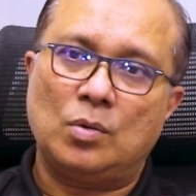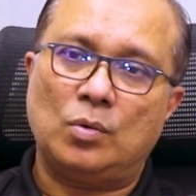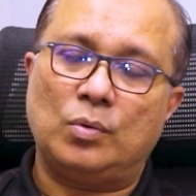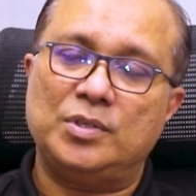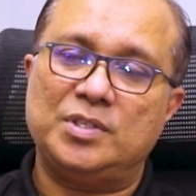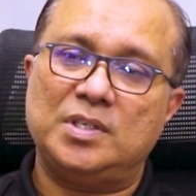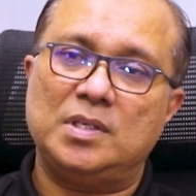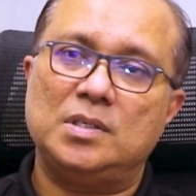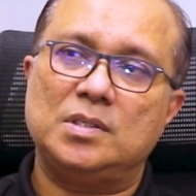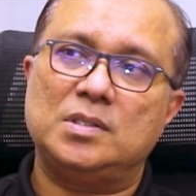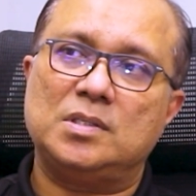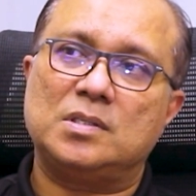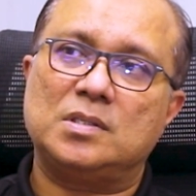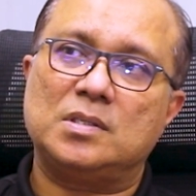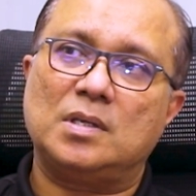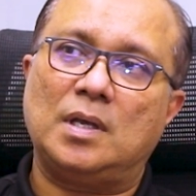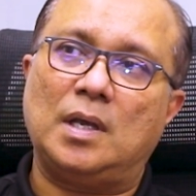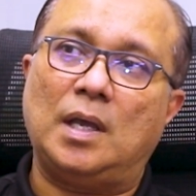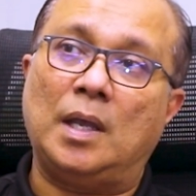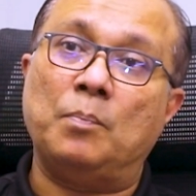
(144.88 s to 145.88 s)
which is
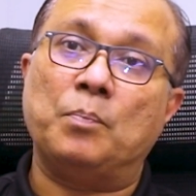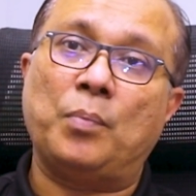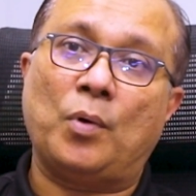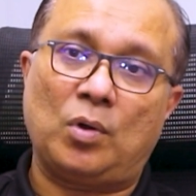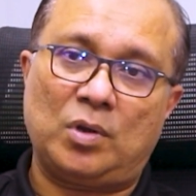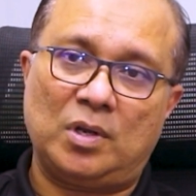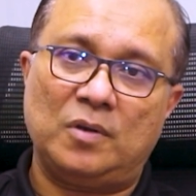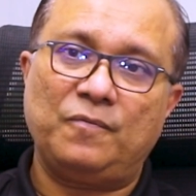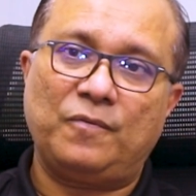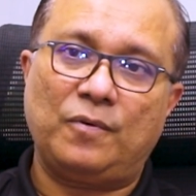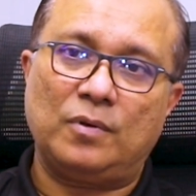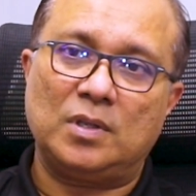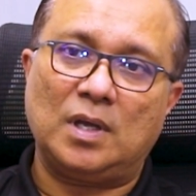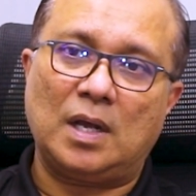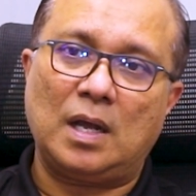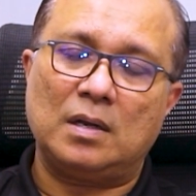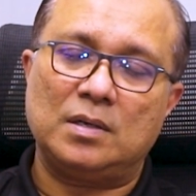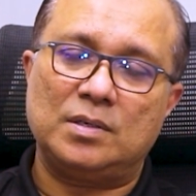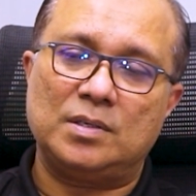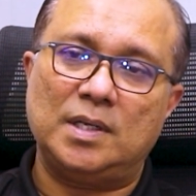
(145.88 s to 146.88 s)
important for the
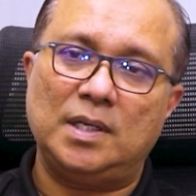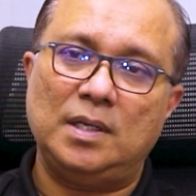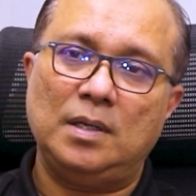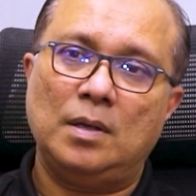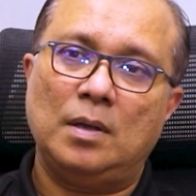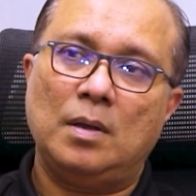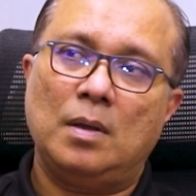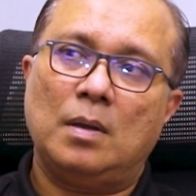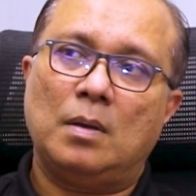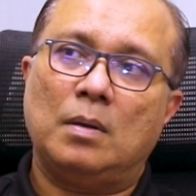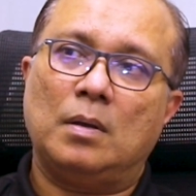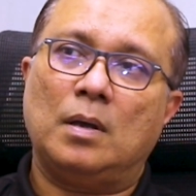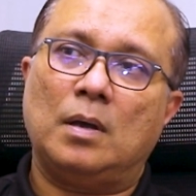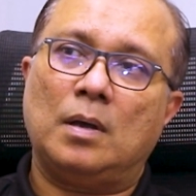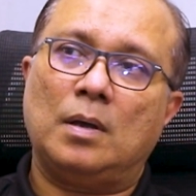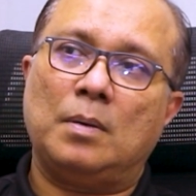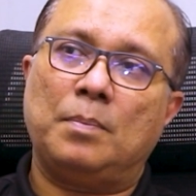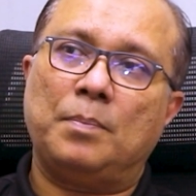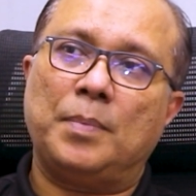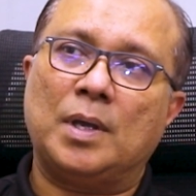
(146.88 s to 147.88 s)
country
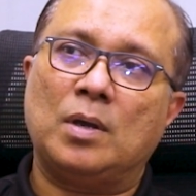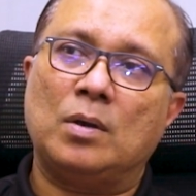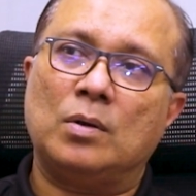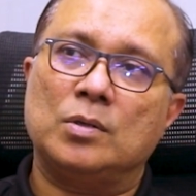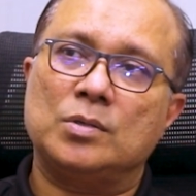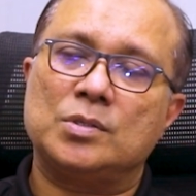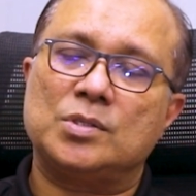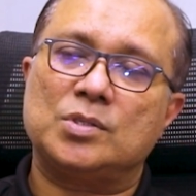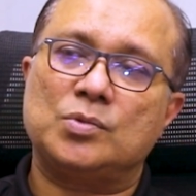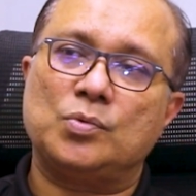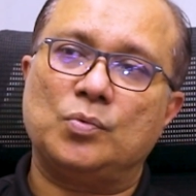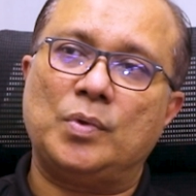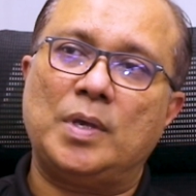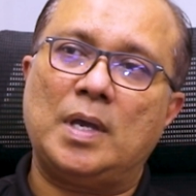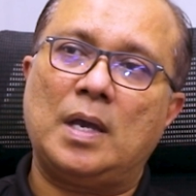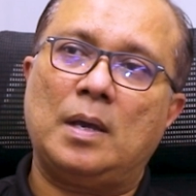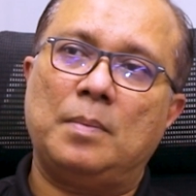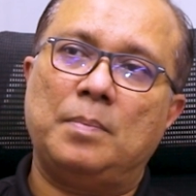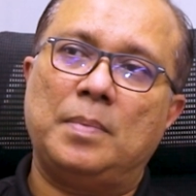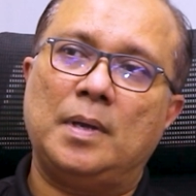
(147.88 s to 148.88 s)
because we
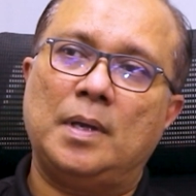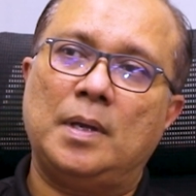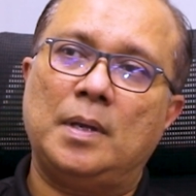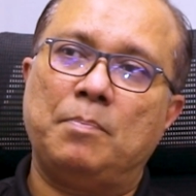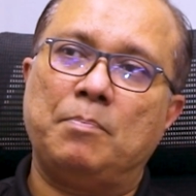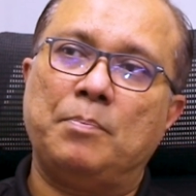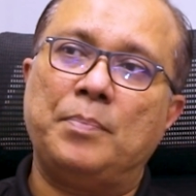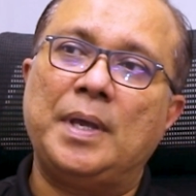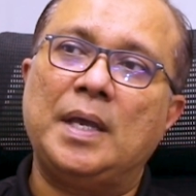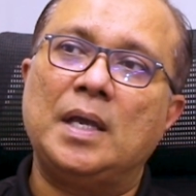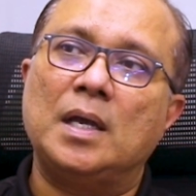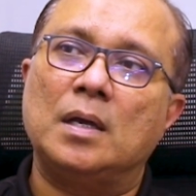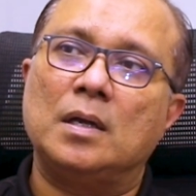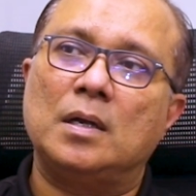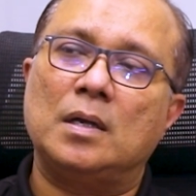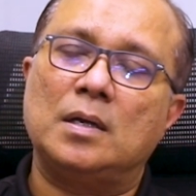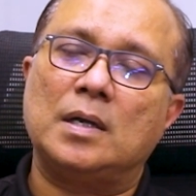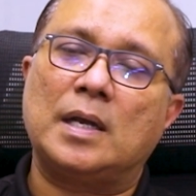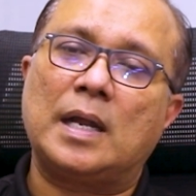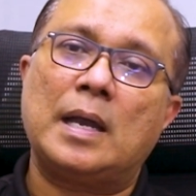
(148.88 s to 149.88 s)
have a
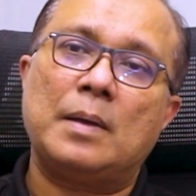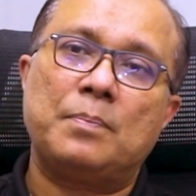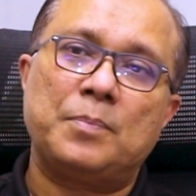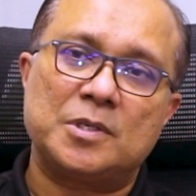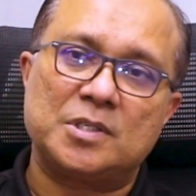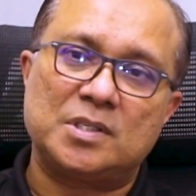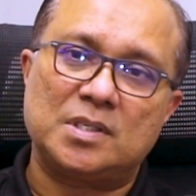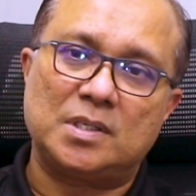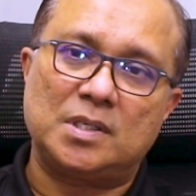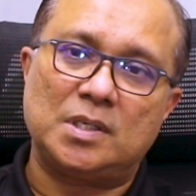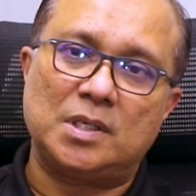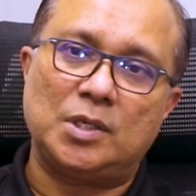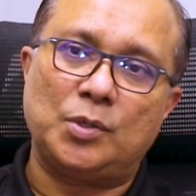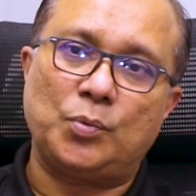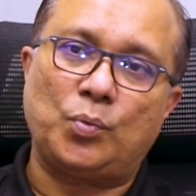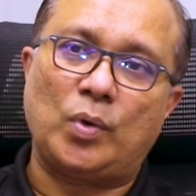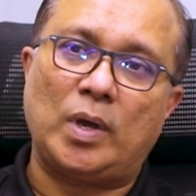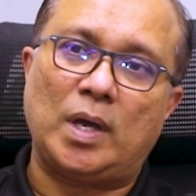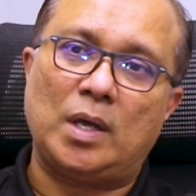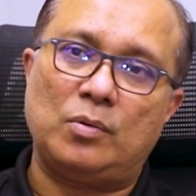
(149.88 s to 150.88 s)
bigger capacity
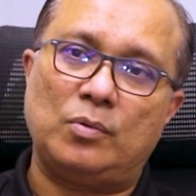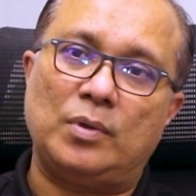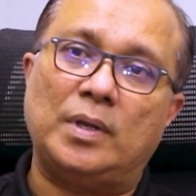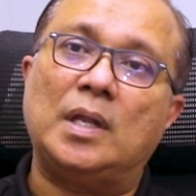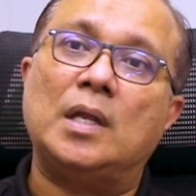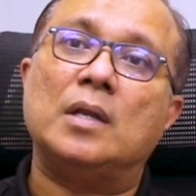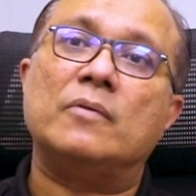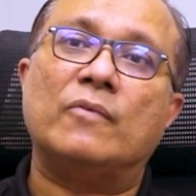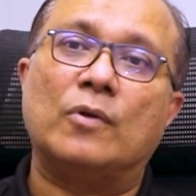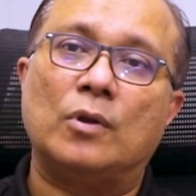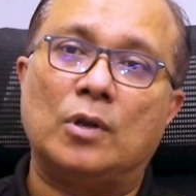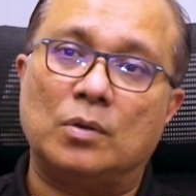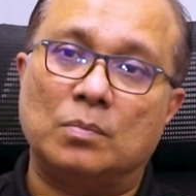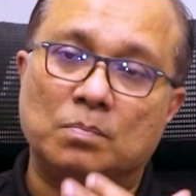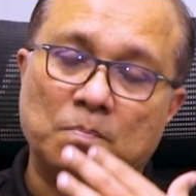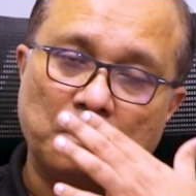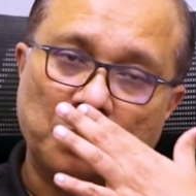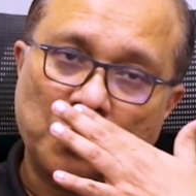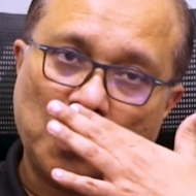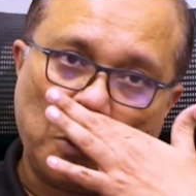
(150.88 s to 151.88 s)
where we need volume.
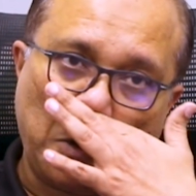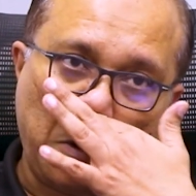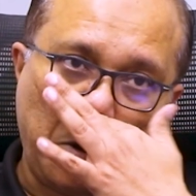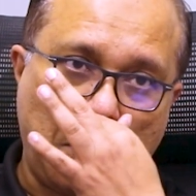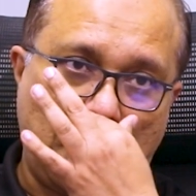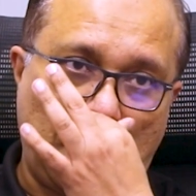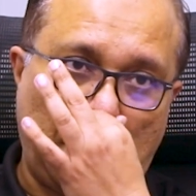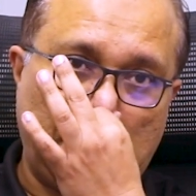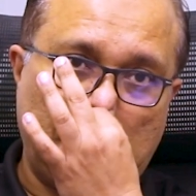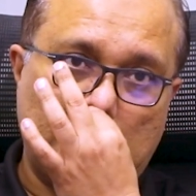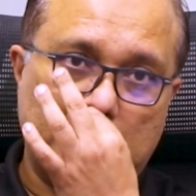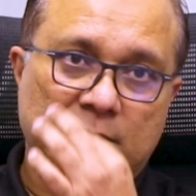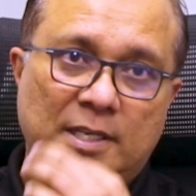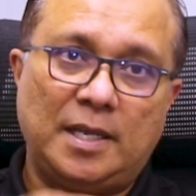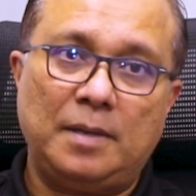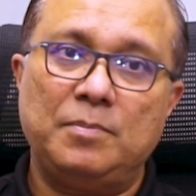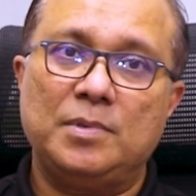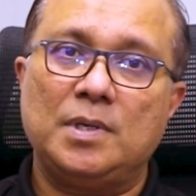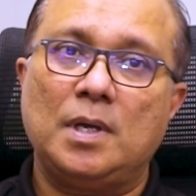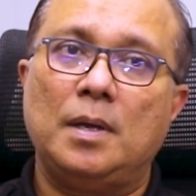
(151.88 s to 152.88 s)
In the
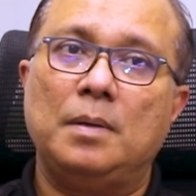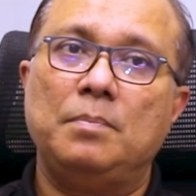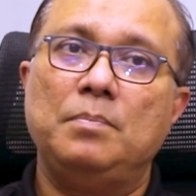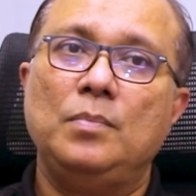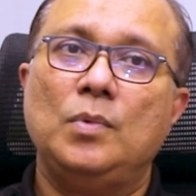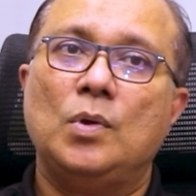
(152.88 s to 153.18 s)
same time,